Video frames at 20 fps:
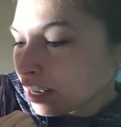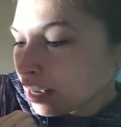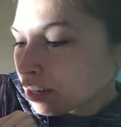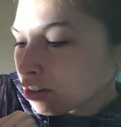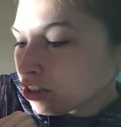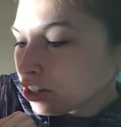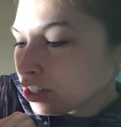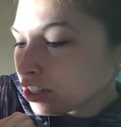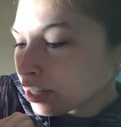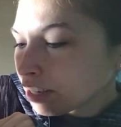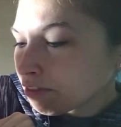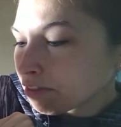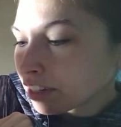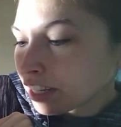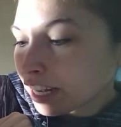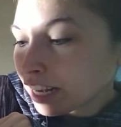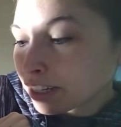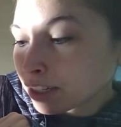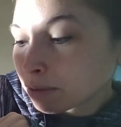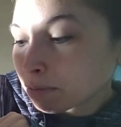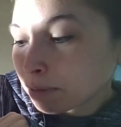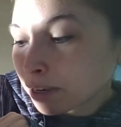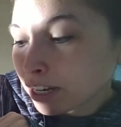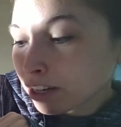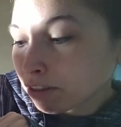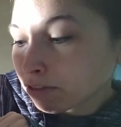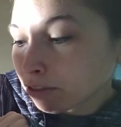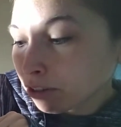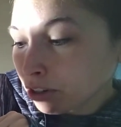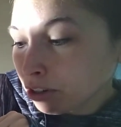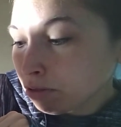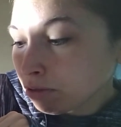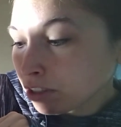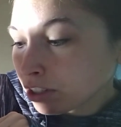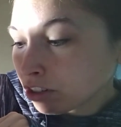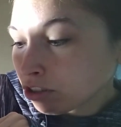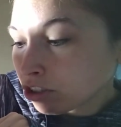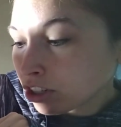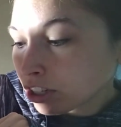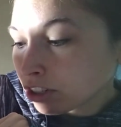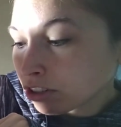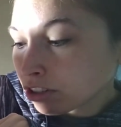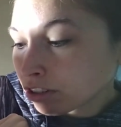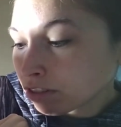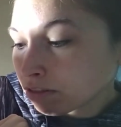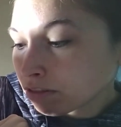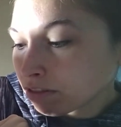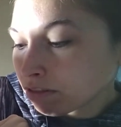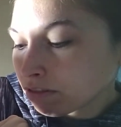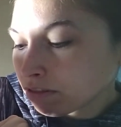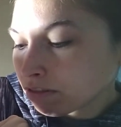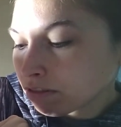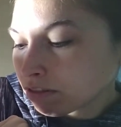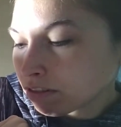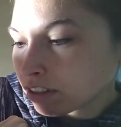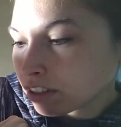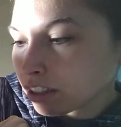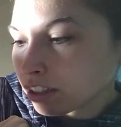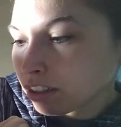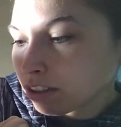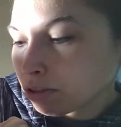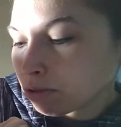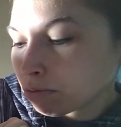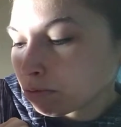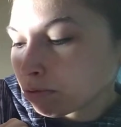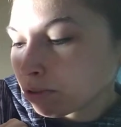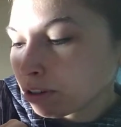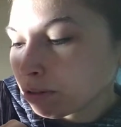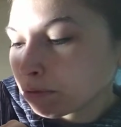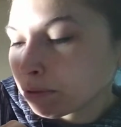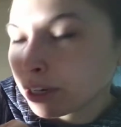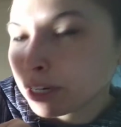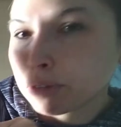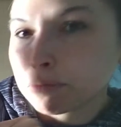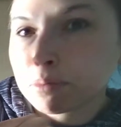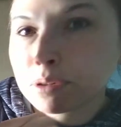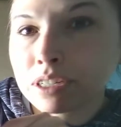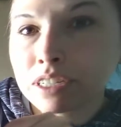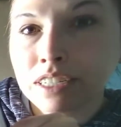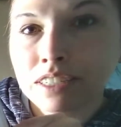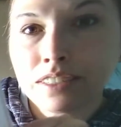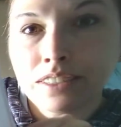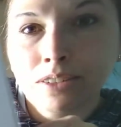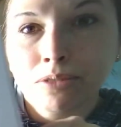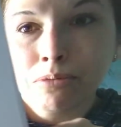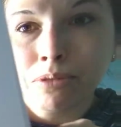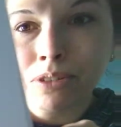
She definitely has a mind of her own, said Chester. That's one way to put it, said